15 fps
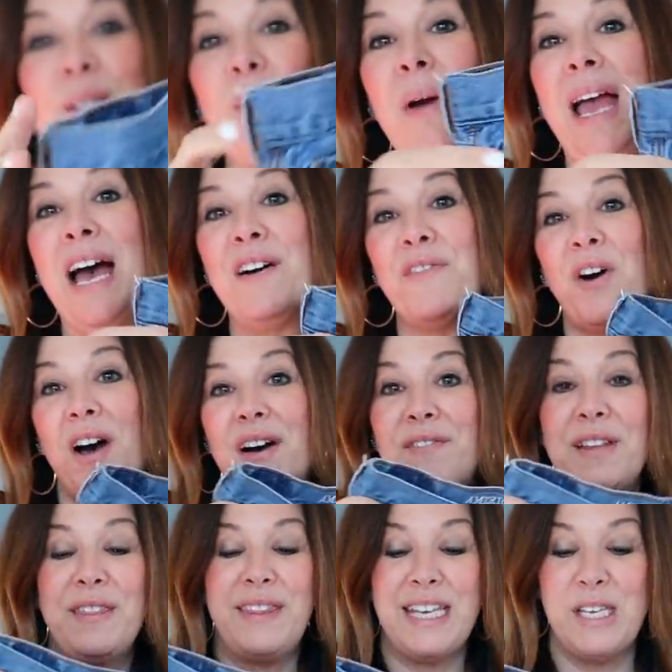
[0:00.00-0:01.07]
So half
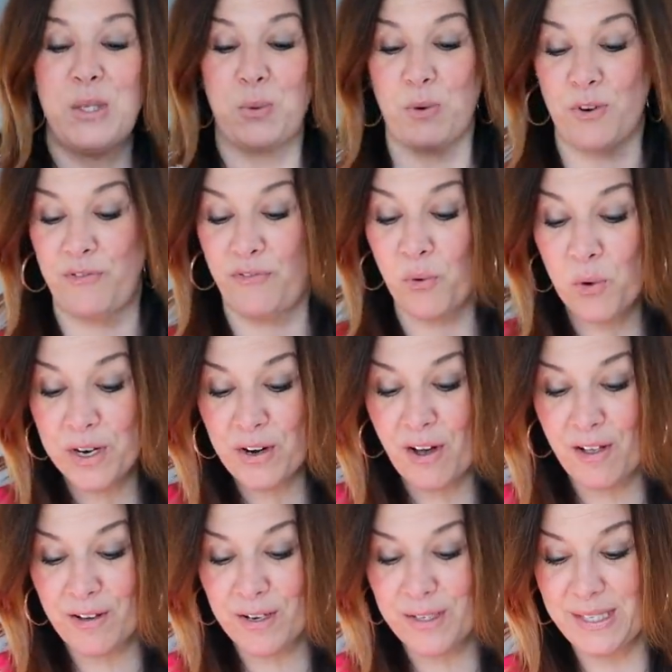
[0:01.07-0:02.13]
off, these were
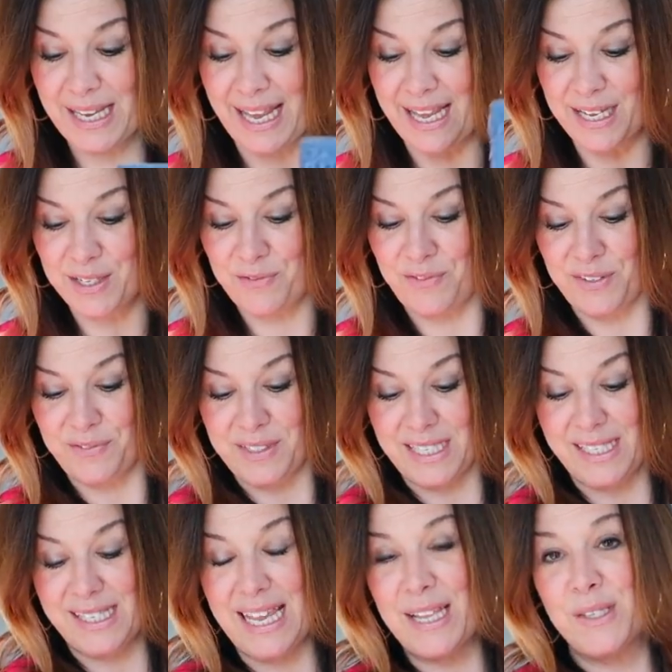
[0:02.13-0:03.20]

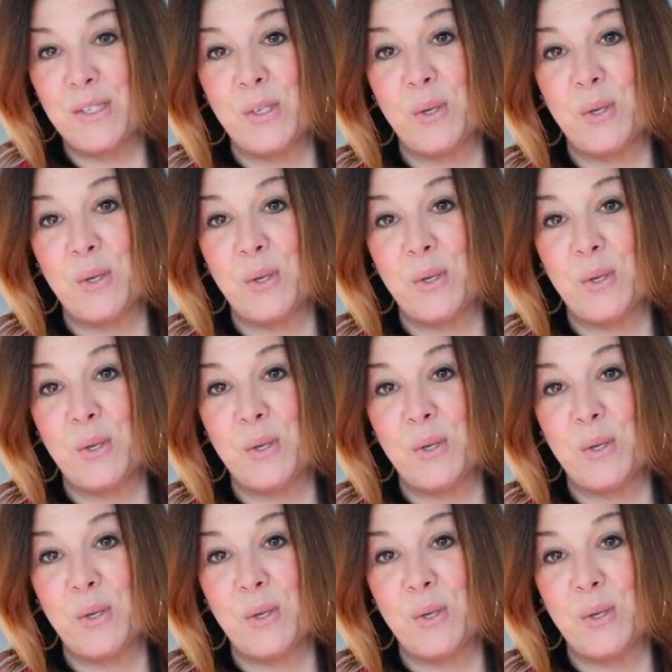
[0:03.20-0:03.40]
$4.50.